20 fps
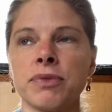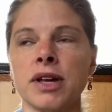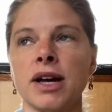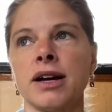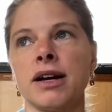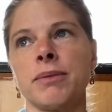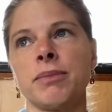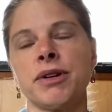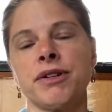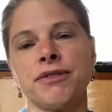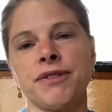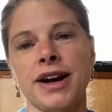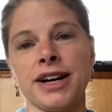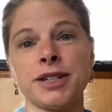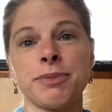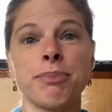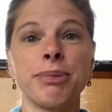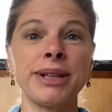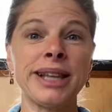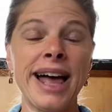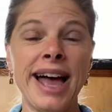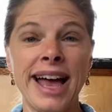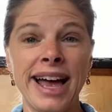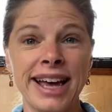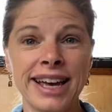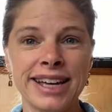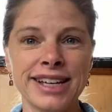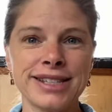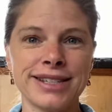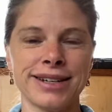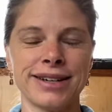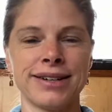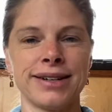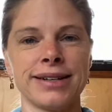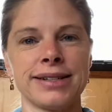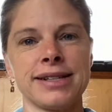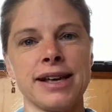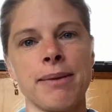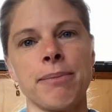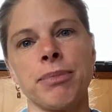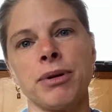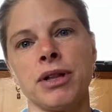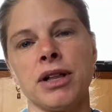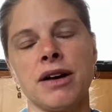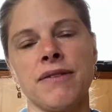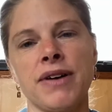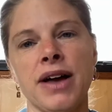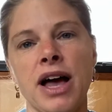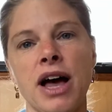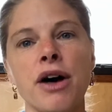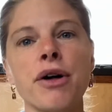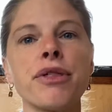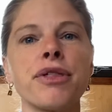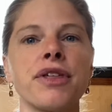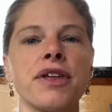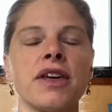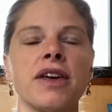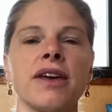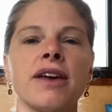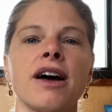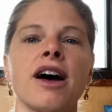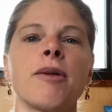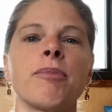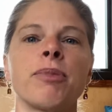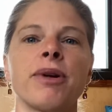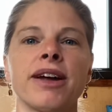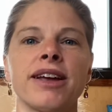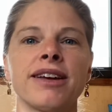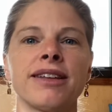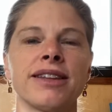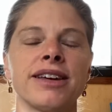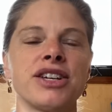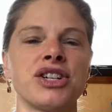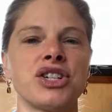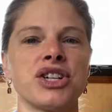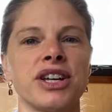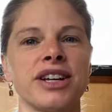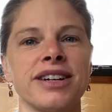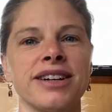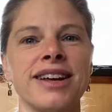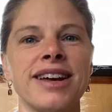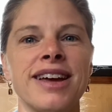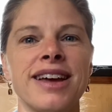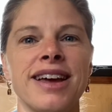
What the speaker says: In fact, play is a good example of a healthy upregulation